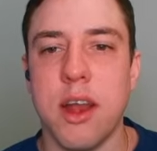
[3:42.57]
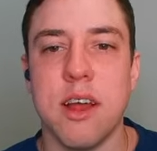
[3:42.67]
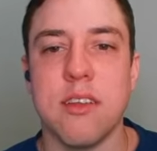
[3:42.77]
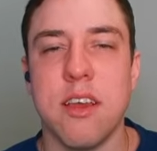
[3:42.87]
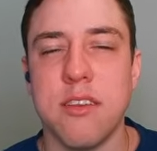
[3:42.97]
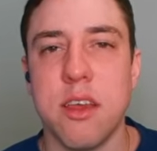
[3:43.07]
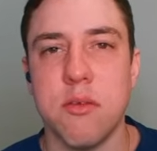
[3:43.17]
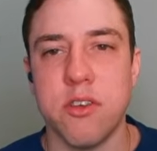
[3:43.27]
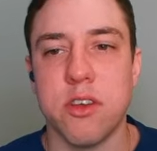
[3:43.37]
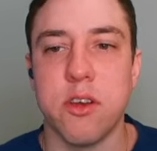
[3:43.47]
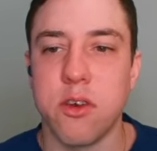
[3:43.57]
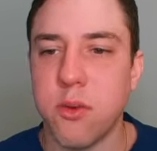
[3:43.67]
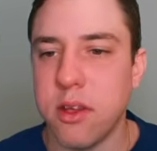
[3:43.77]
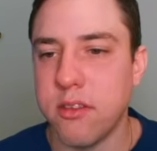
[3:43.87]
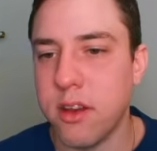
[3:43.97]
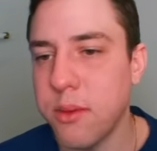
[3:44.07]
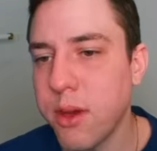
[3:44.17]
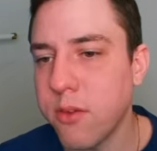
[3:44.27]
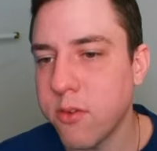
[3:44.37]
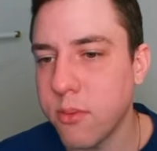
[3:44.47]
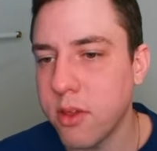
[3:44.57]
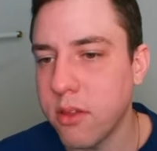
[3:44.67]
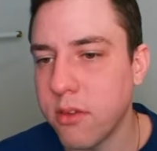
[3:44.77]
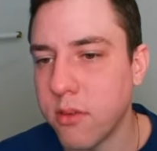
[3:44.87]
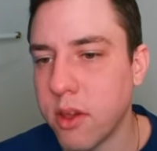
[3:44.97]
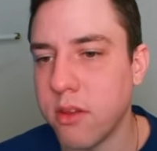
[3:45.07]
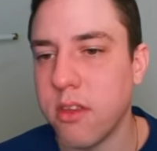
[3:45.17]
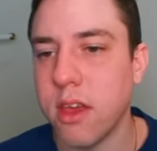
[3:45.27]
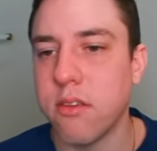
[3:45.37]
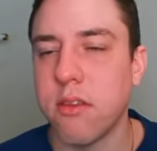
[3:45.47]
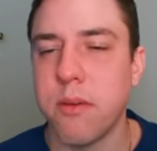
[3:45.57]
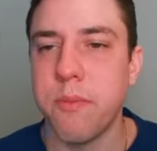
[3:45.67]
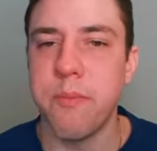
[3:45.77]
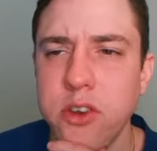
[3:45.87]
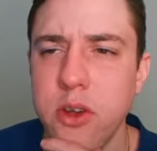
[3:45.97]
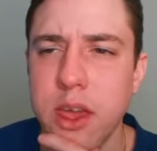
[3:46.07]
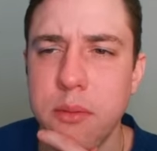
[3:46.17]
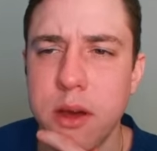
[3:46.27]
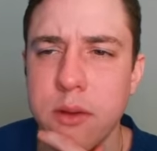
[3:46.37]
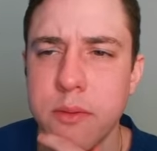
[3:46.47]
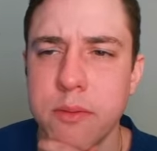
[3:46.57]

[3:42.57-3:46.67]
now to test that, we're just going to request an email from it. So we go test. Sure, email.